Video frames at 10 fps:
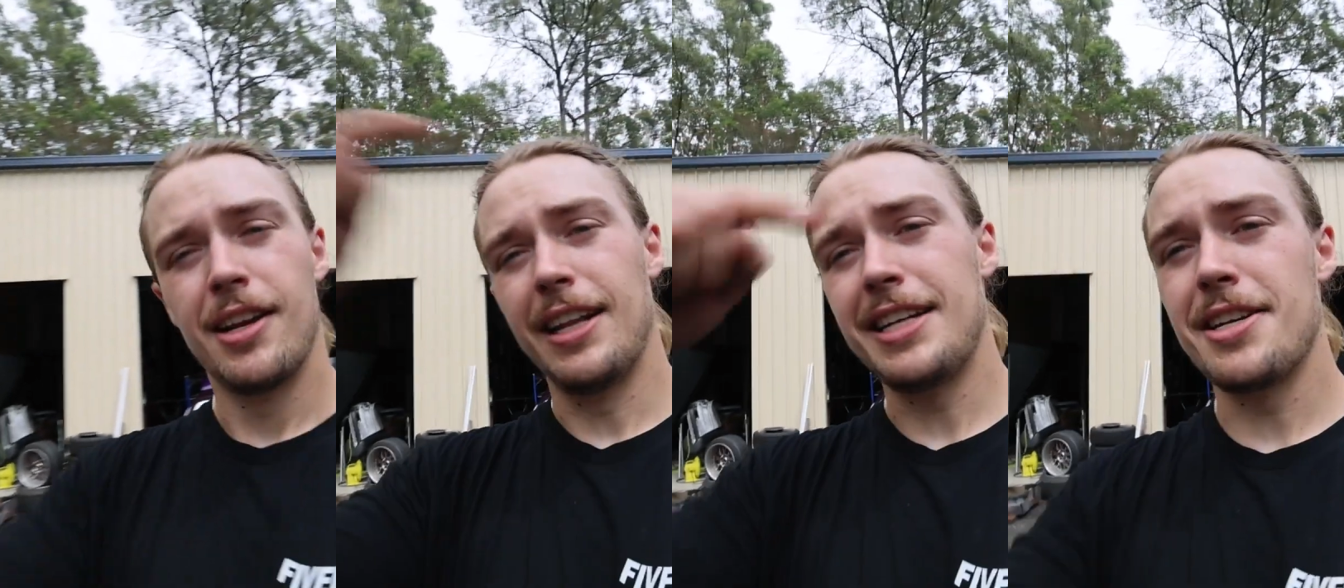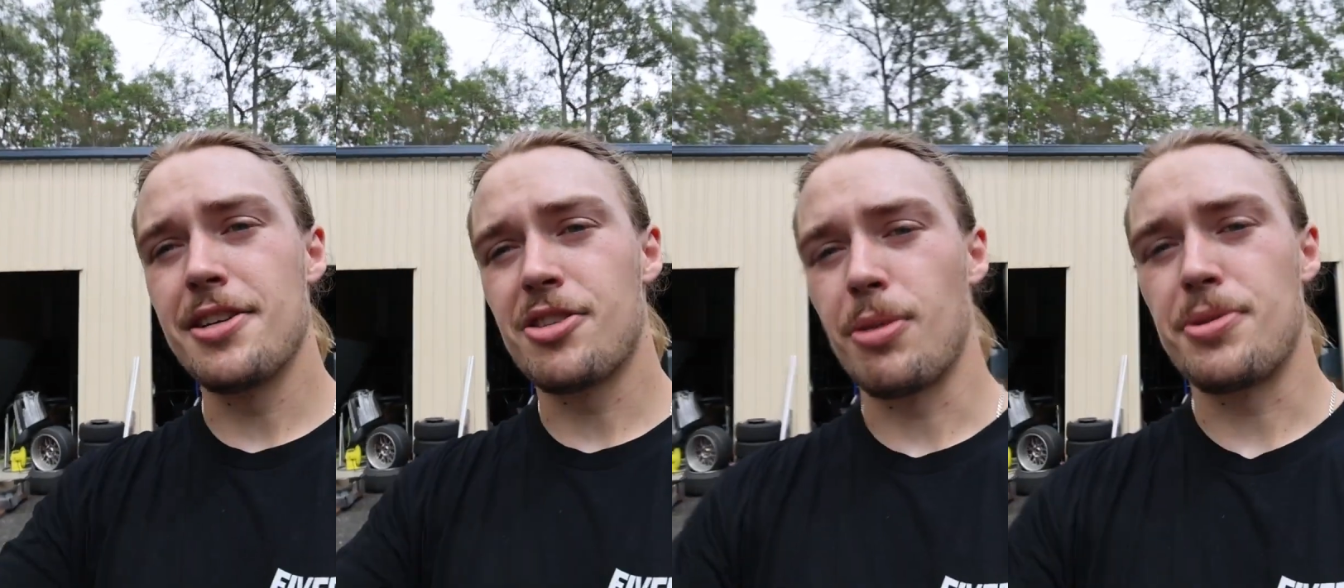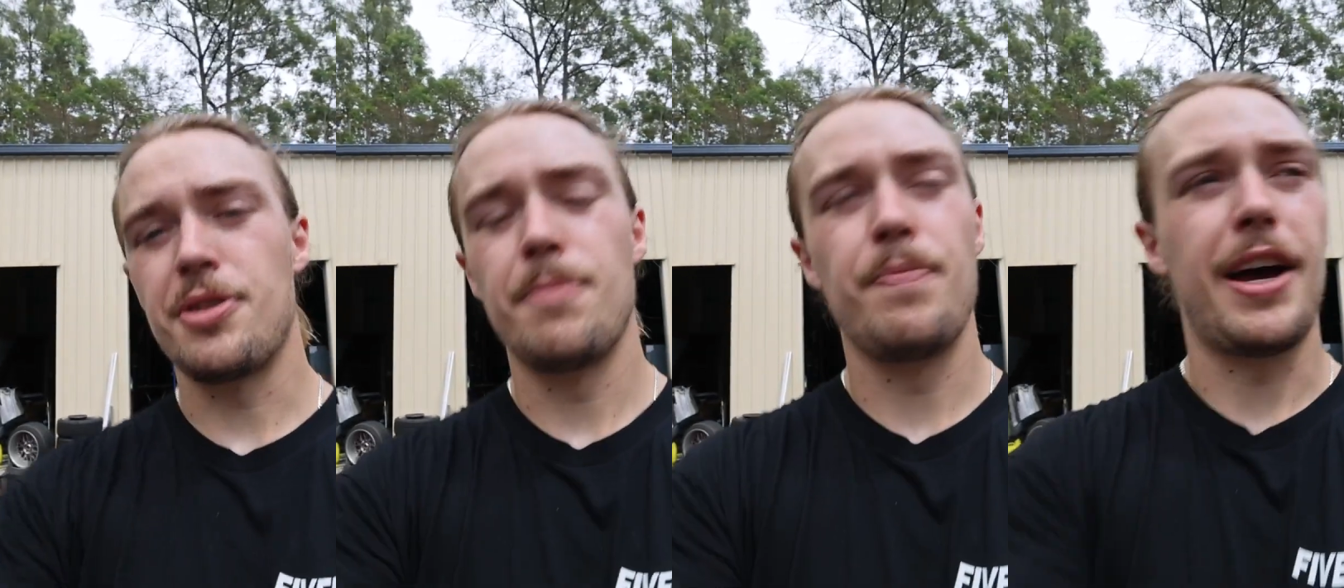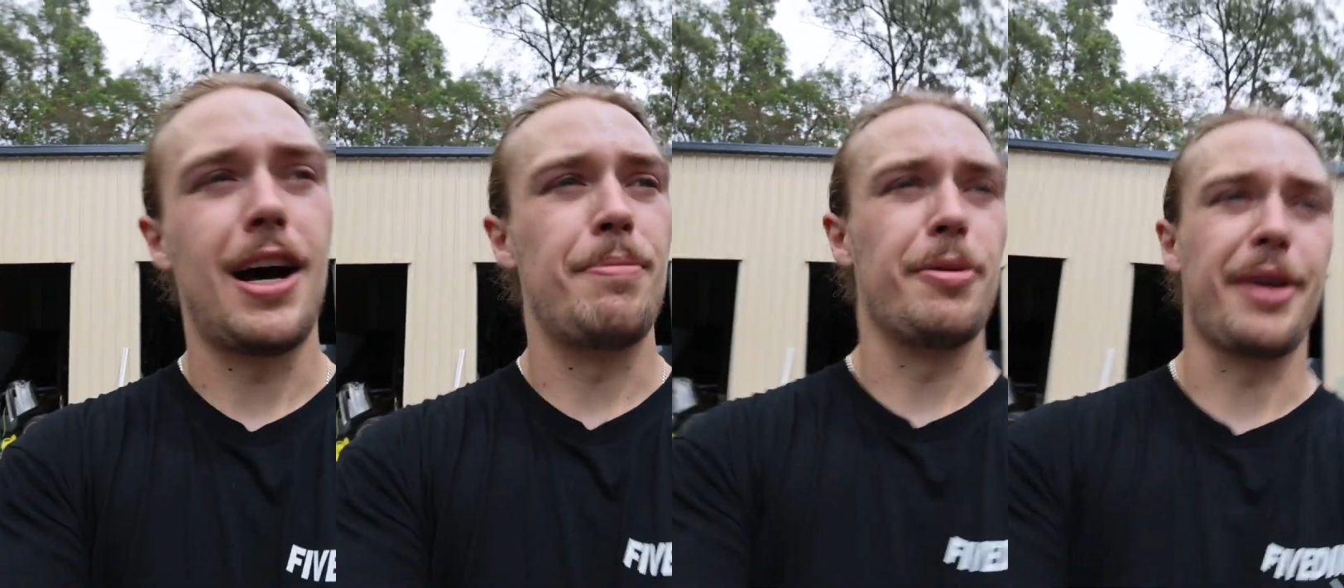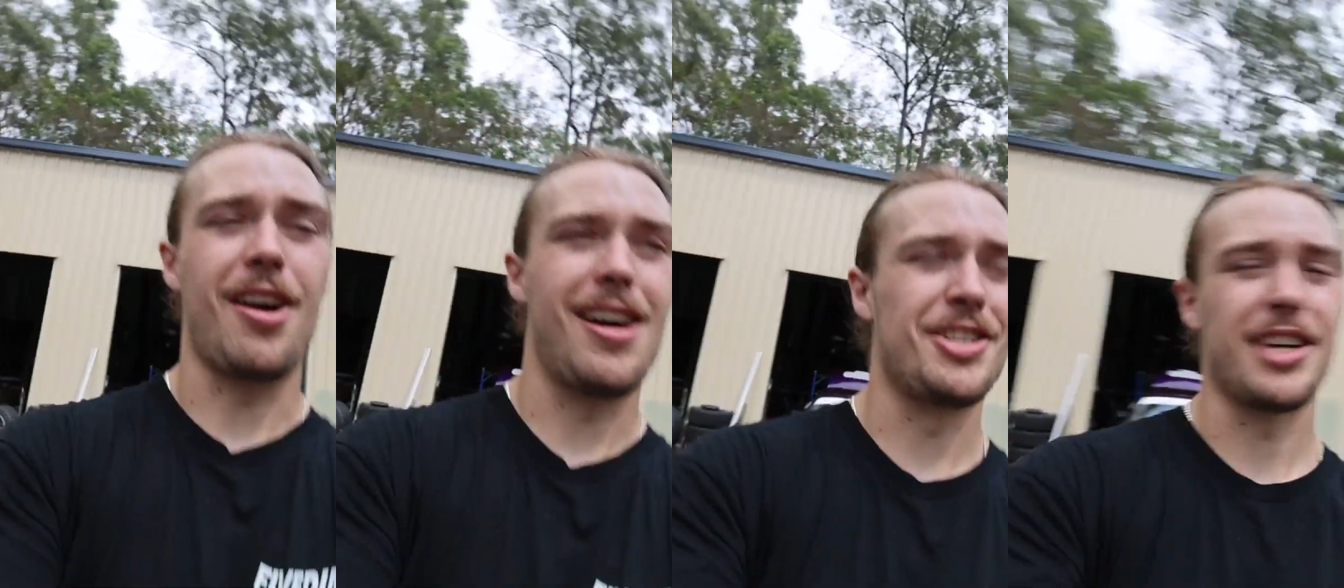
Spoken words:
Links in the description, built by Kyle.